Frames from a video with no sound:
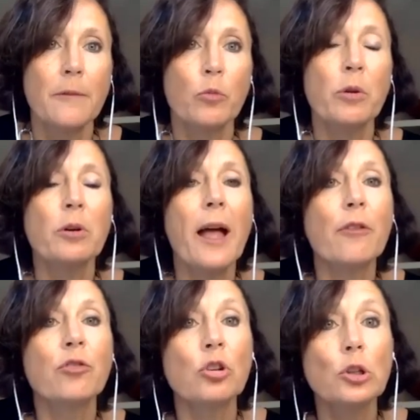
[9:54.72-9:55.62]
We will
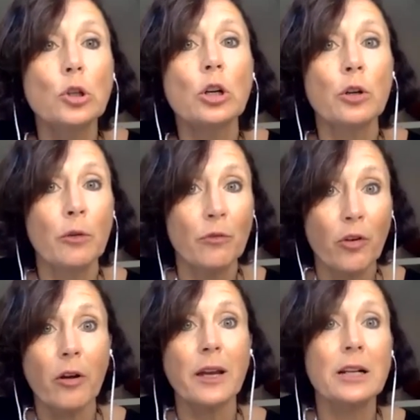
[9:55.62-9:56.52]
have to look
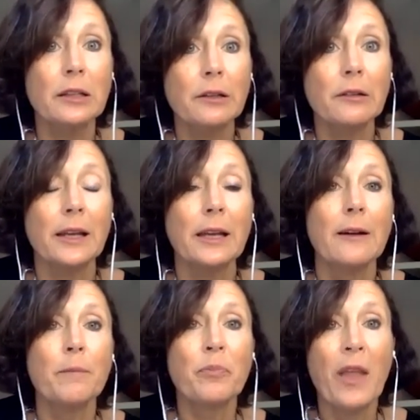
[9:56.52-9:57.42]
very clearly
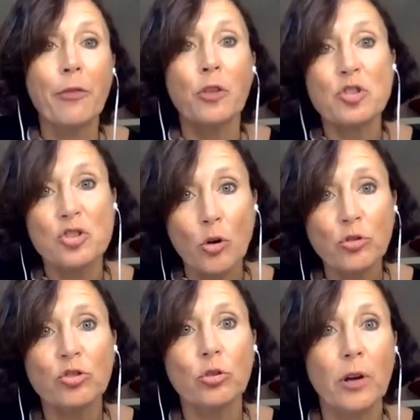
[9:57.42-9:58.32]
at the
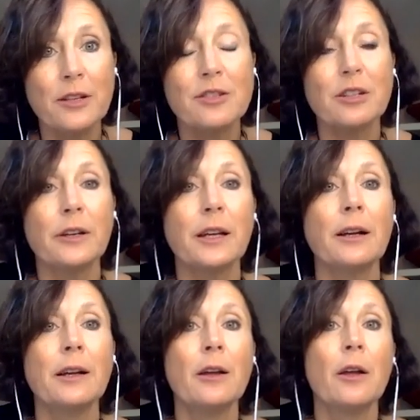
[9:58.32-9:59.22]
social criteria,
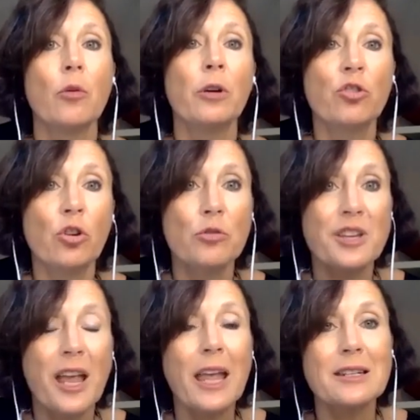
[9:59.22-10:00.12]
which goes
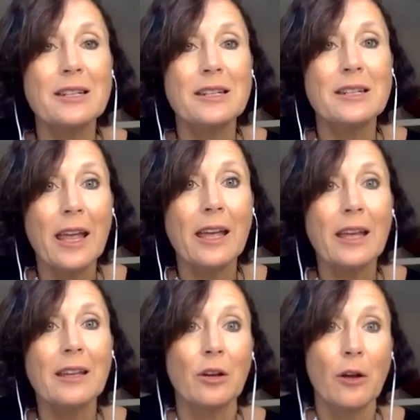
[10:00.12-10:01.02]
hand in
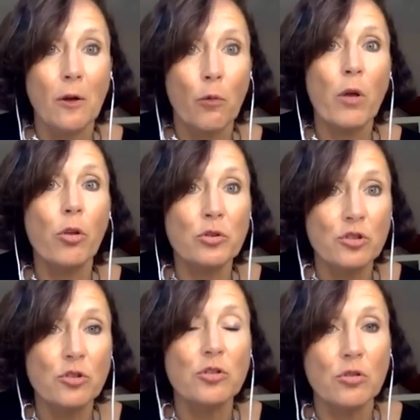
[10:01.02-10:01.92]
hand with those
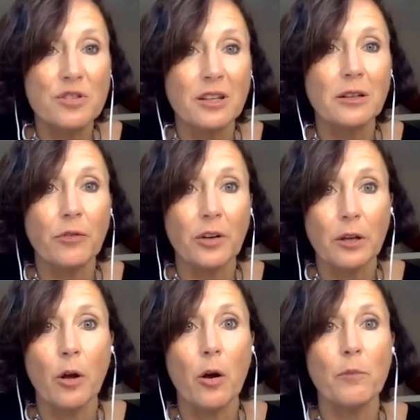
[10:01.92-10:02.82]
do no significant
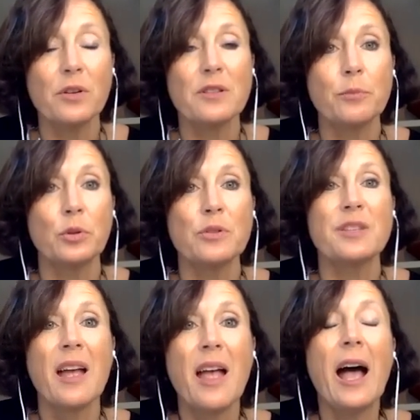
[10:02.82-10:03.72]
harm principles,
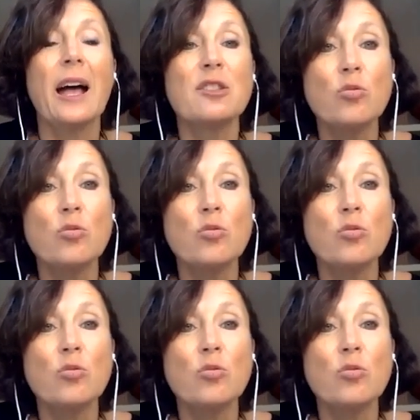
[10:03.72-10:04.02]
as